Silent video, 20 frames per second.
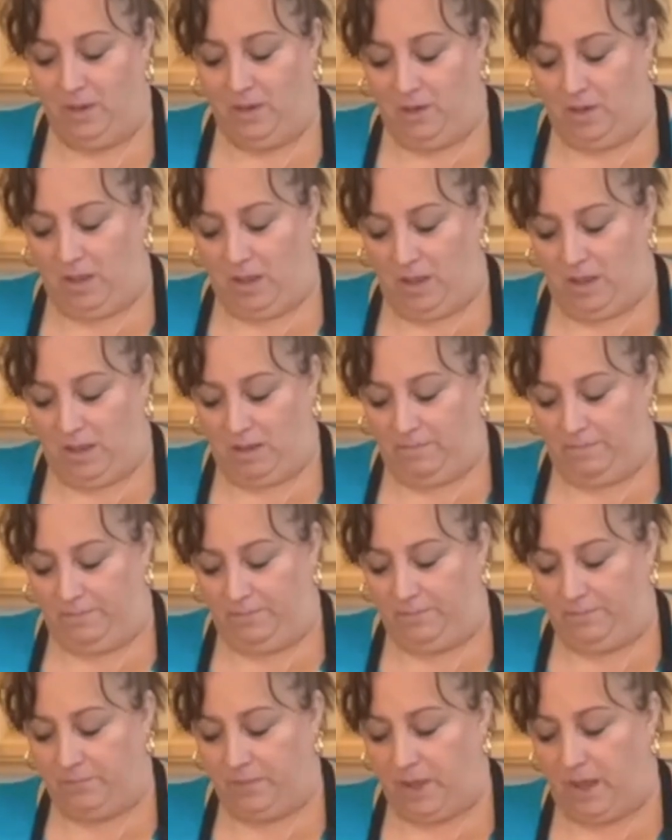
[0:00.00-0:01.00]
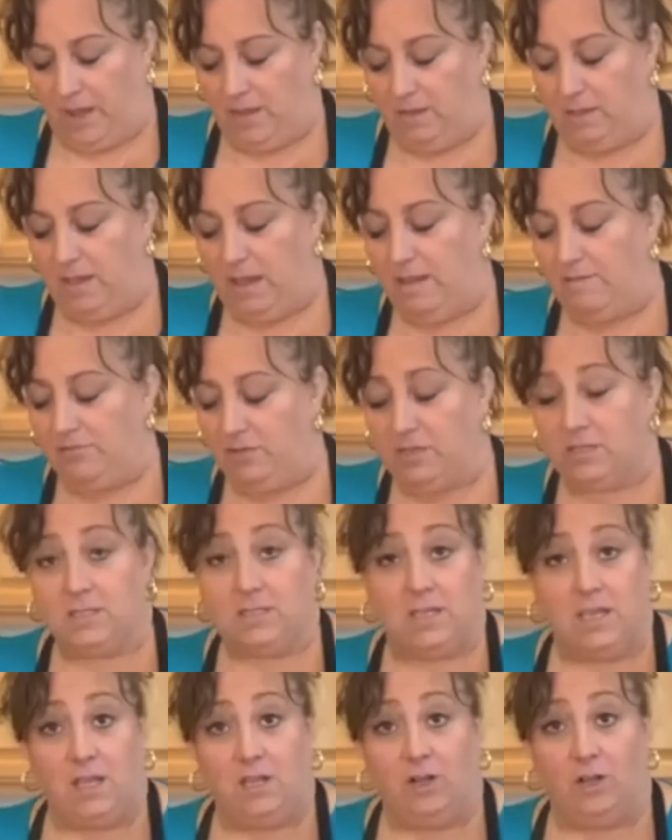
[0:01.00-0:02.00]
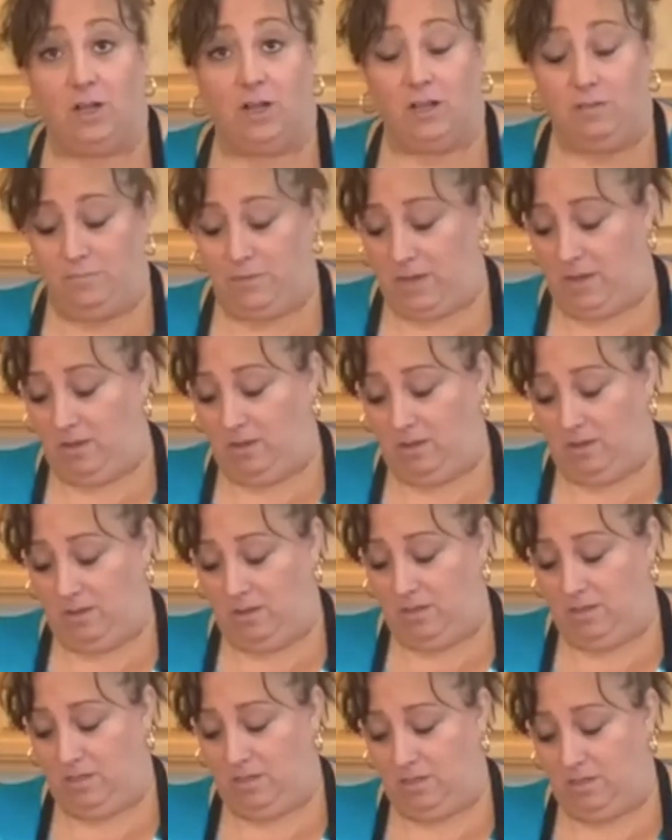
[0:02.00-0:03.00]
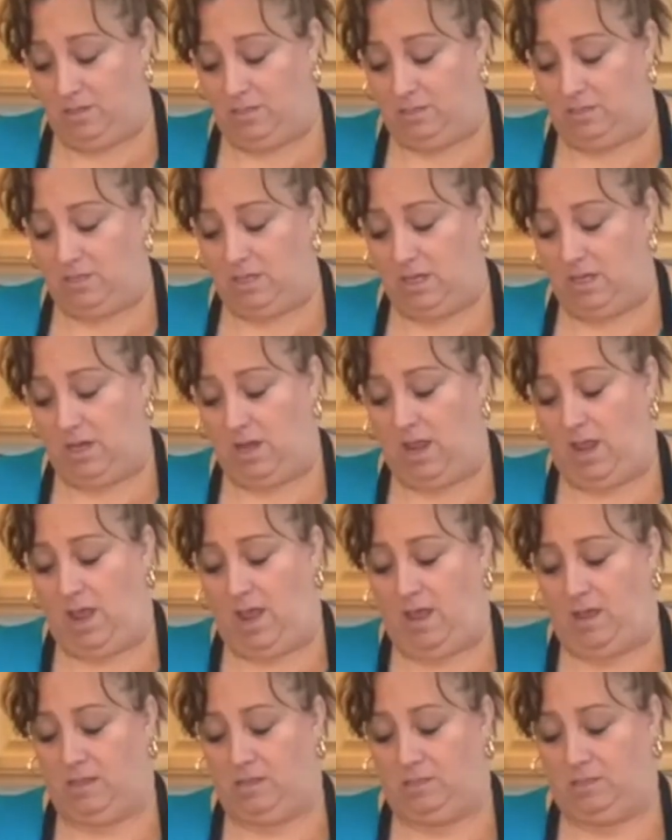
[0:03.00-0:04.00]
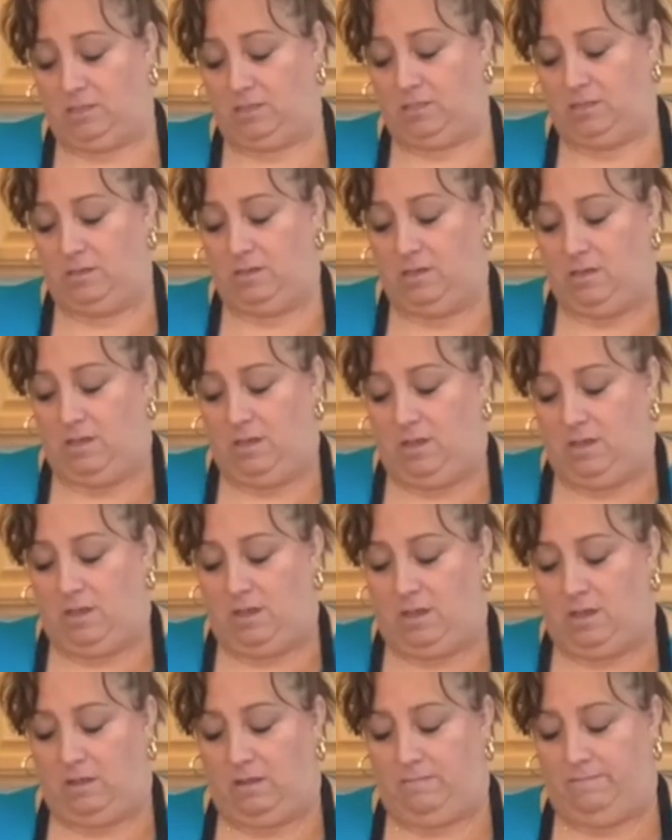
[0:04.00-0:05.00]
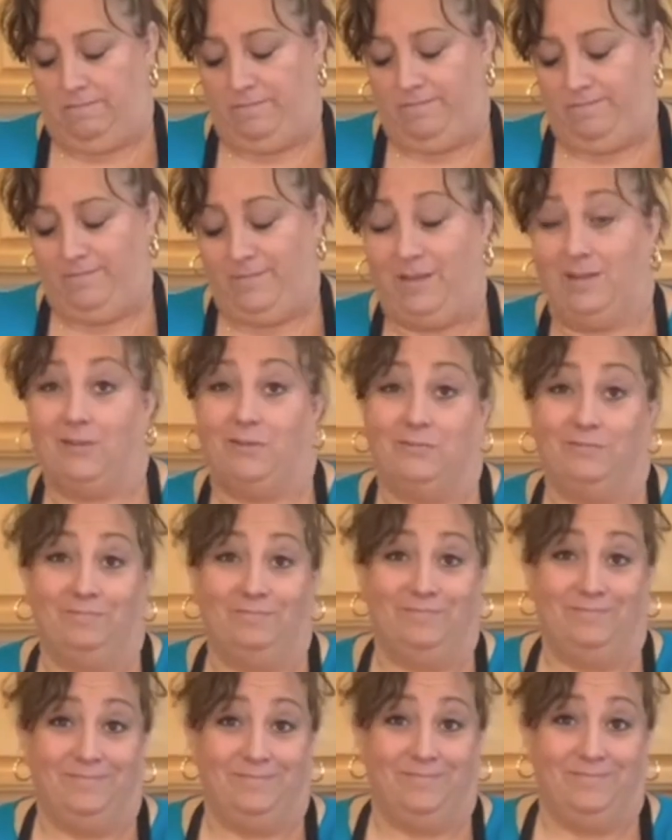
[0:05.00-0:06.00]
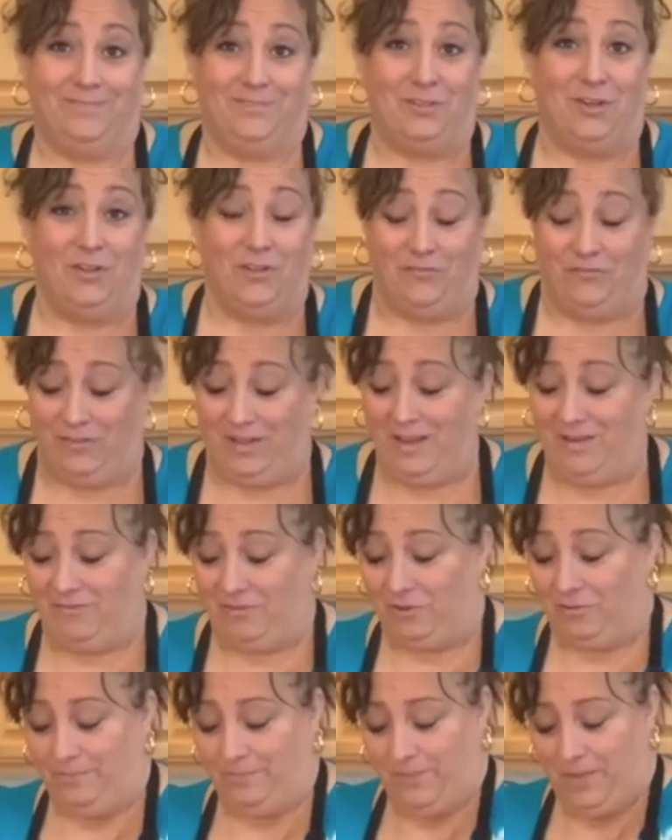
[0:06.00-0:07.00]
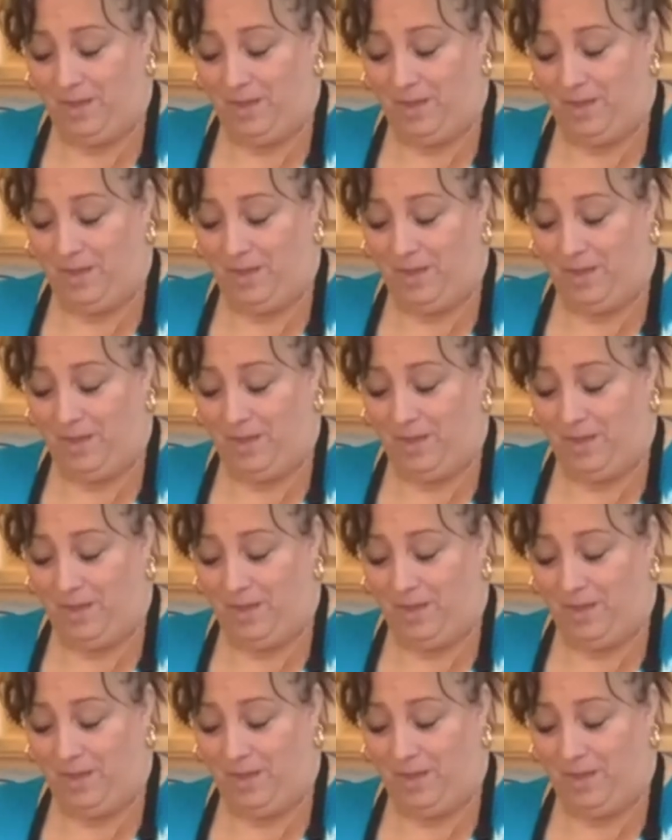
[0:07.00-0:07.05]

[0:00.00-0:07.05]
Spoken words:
I leave the skin on because it has, it's all the flavor.